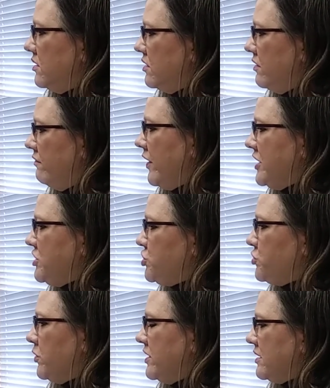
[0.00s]

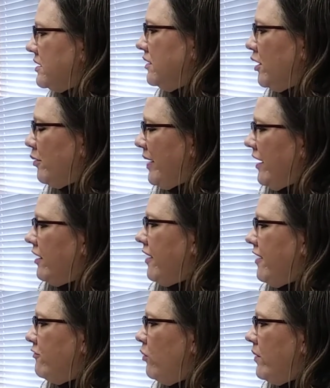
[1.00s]
little
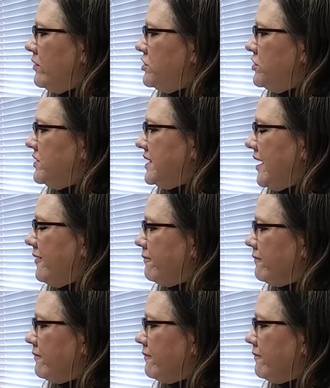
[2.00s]
paragraph? What would you say?